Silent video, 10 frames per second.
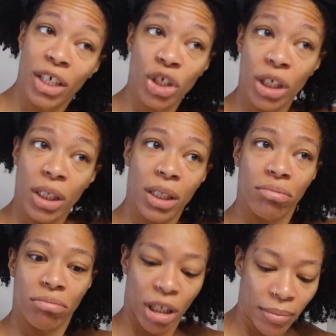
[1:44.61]
It's just
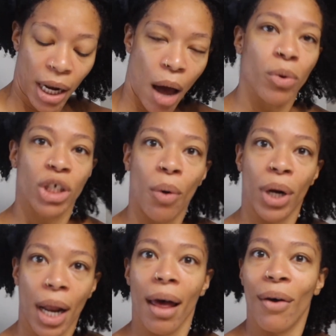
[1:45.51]
something I wish I
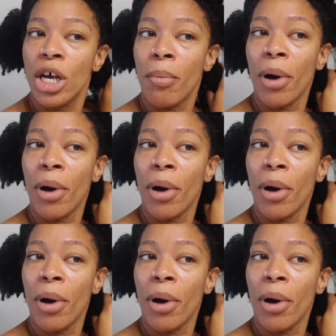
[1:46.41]
would have known.